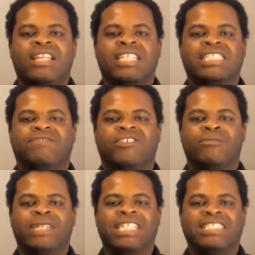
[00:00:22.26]
This
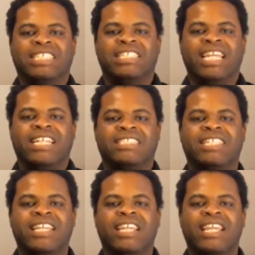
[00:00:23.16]
film is the
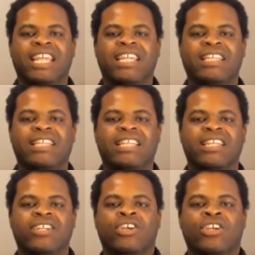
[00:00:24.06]
latest in
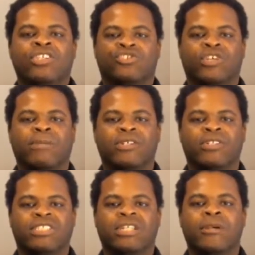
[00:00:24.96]
the
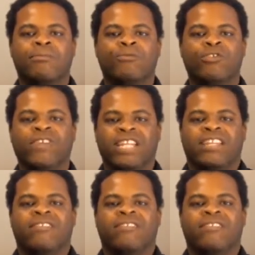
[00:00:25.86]
Tremors movie